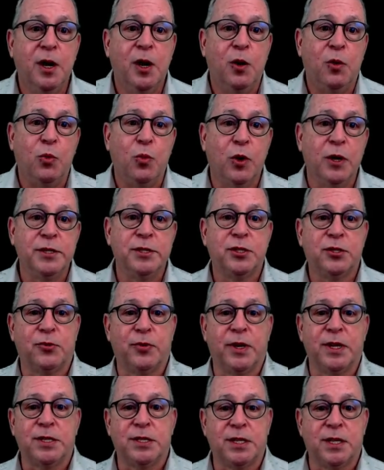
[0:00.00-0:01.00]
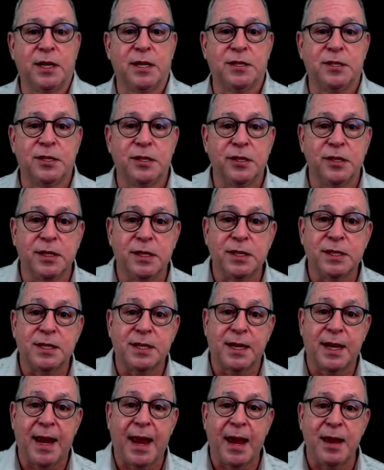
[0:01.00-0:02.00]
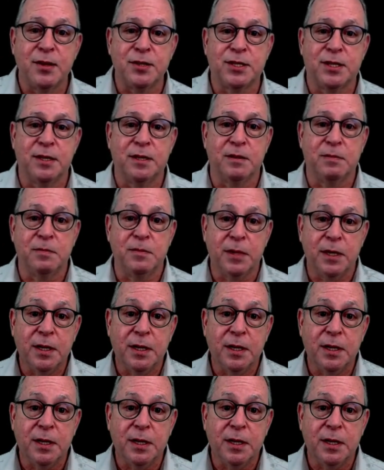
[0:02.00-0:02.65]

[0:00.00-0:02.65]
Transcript: One stress sensor is calcium,